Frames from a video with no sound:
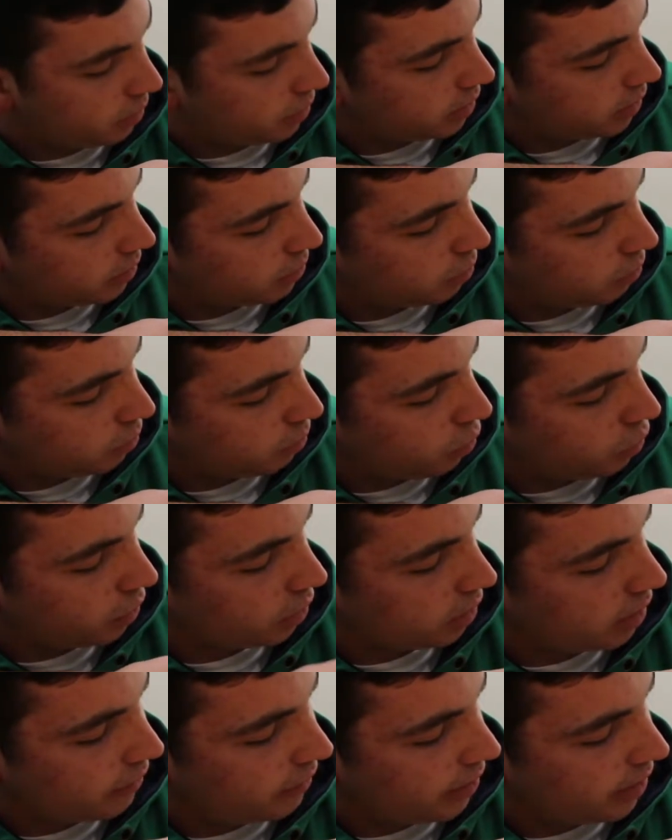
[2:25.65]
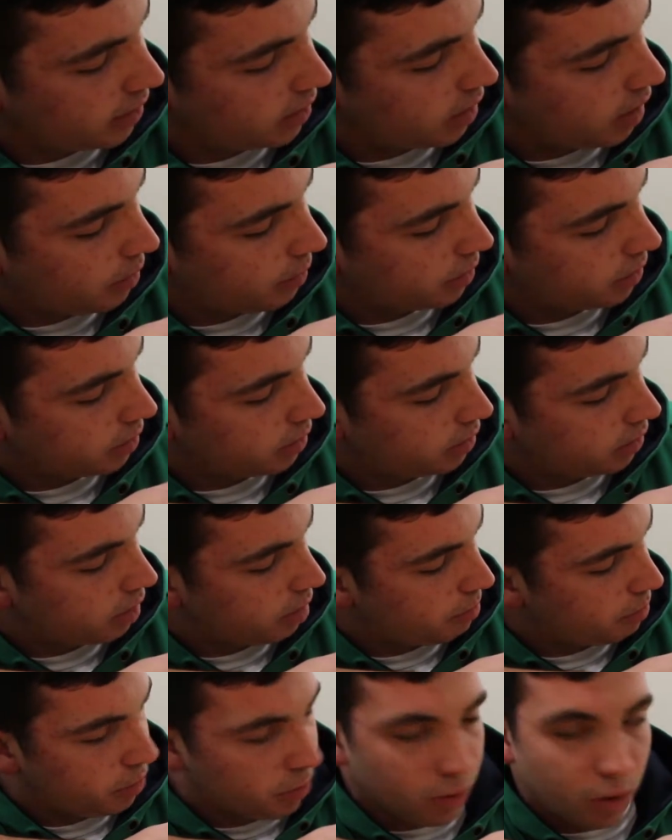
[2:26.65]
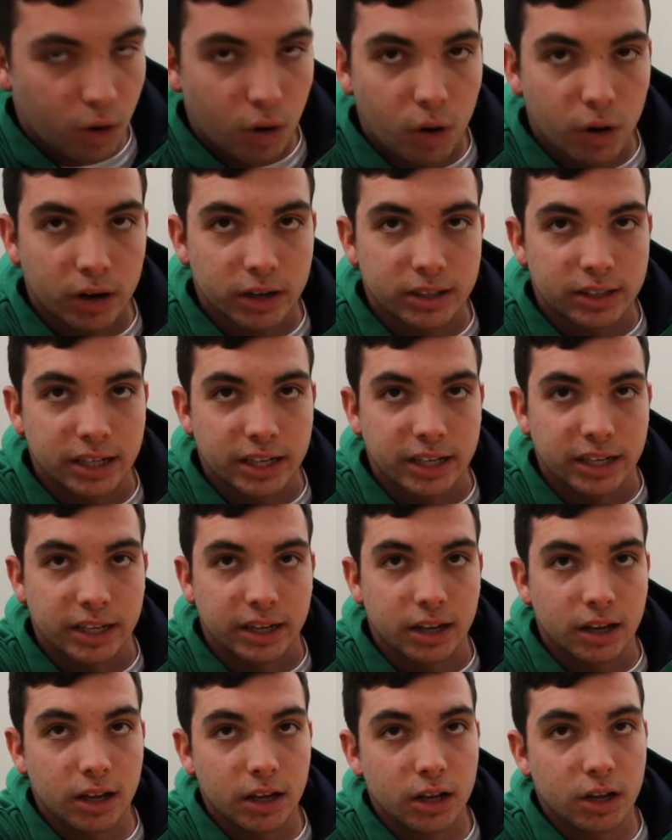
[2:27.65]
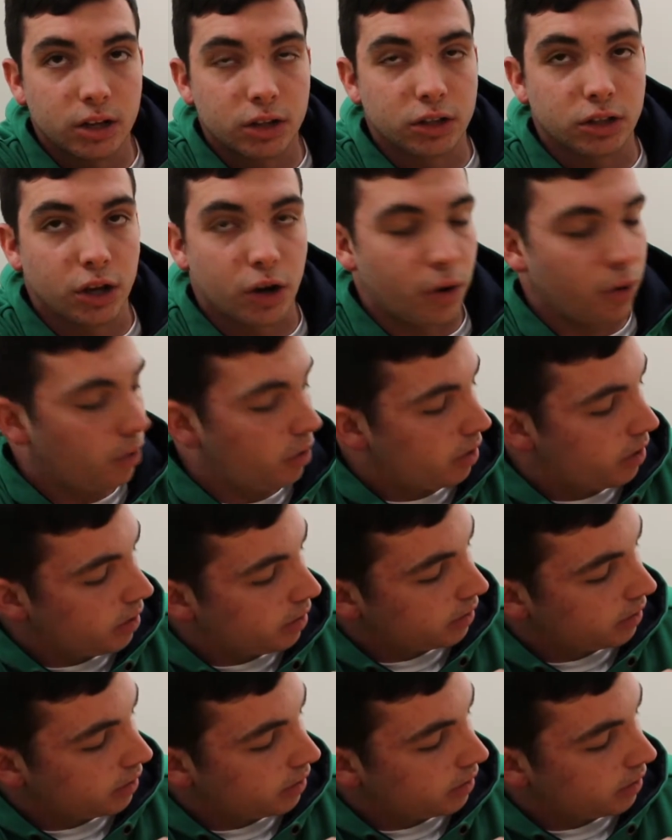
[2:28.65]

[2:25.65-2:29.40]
where it says on the left hand side where it says WRT. So